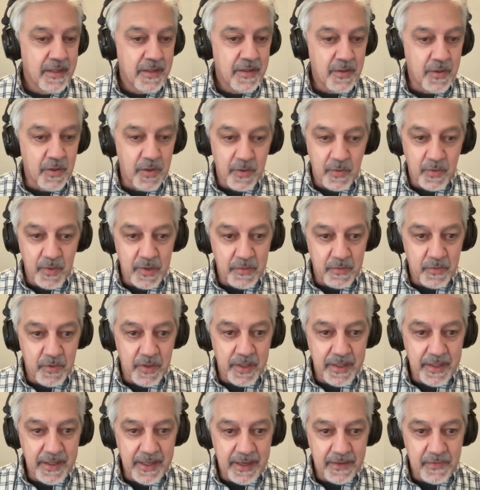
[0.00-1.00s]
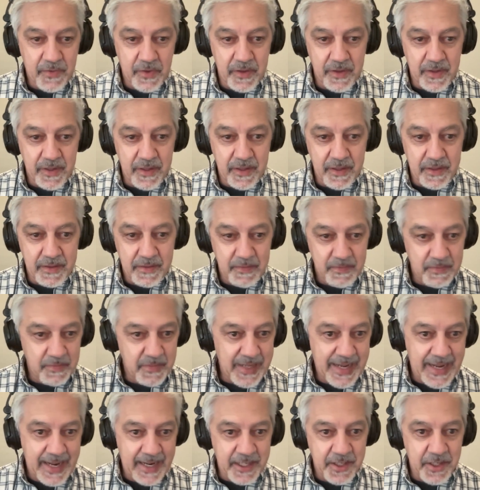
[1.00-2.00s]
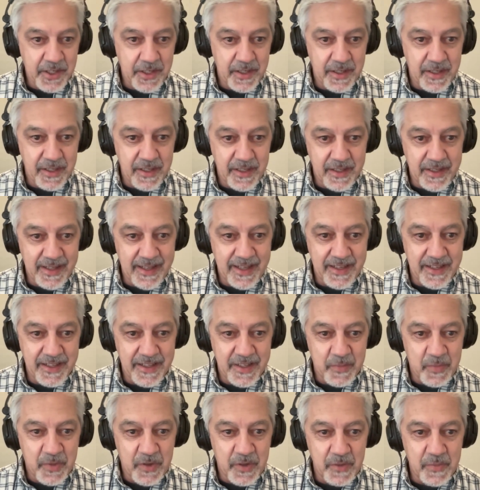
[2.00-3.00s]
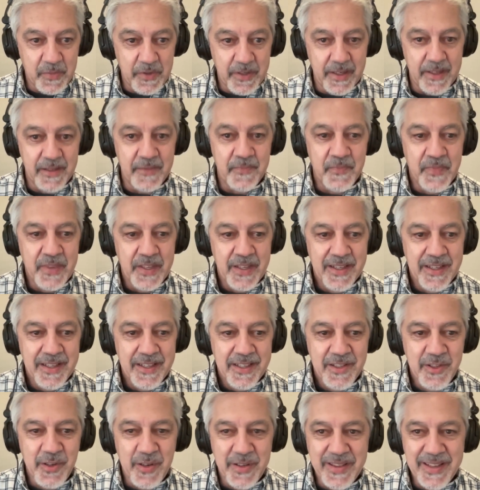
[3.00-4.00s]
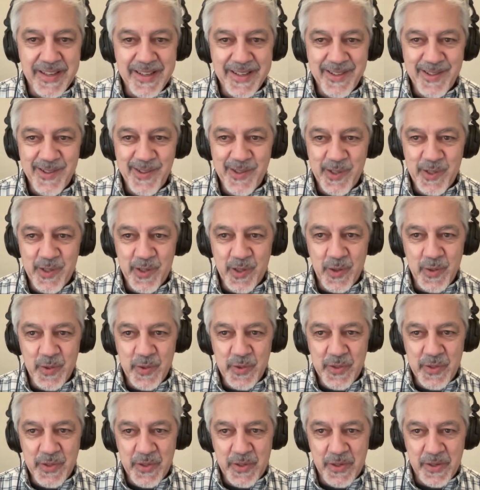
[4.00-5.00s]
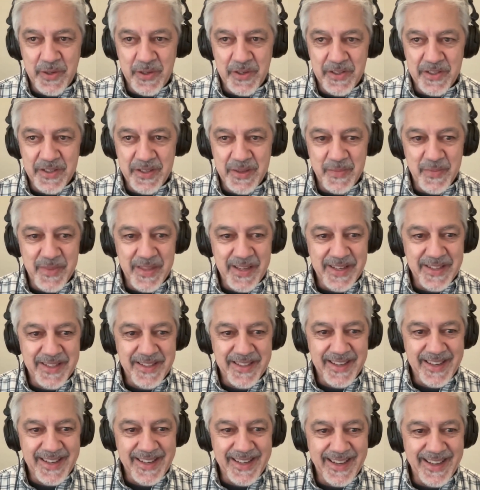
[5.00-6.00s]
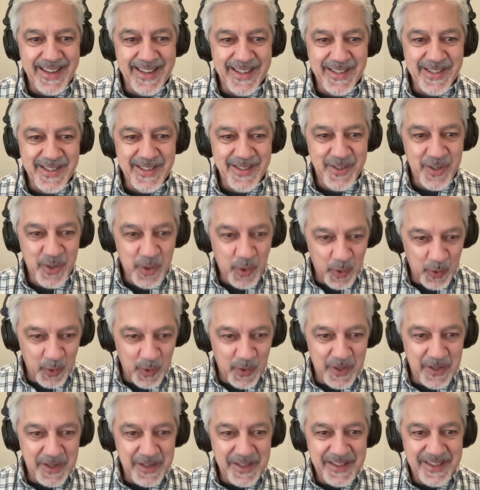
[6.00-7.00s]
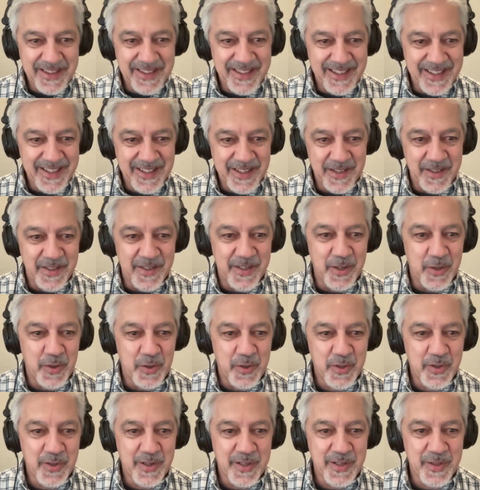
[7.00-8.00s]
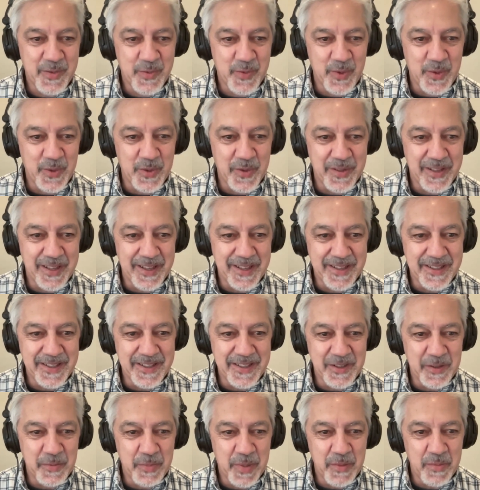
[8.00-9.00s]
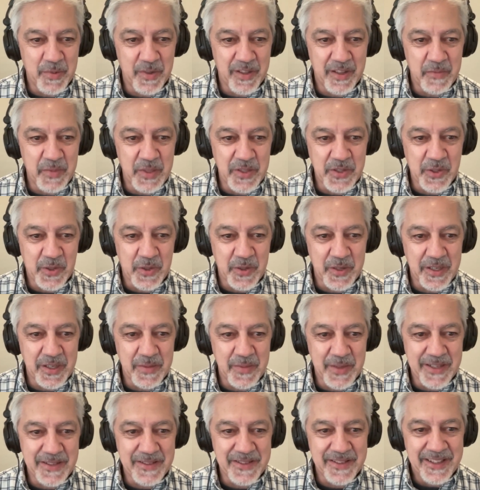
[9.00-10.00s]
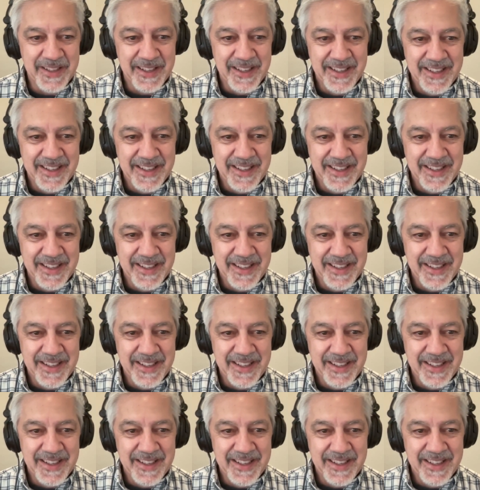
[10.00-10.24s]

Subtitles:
or whatever the action is that is appropriate. So I think those are some things that get us toward this zero trust world that people have been talking about,